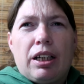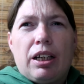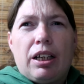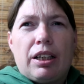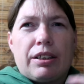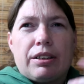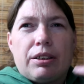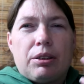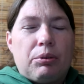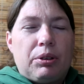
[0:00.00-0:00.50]

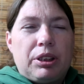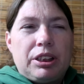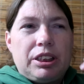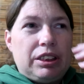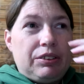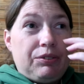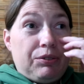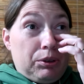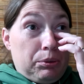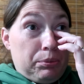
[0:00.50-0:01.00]
I don't know, I
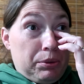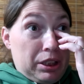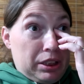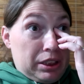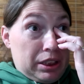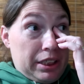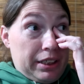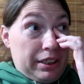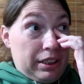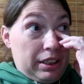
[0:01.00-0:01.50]
didn't film that
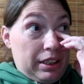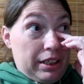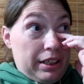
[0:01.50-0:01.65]
day,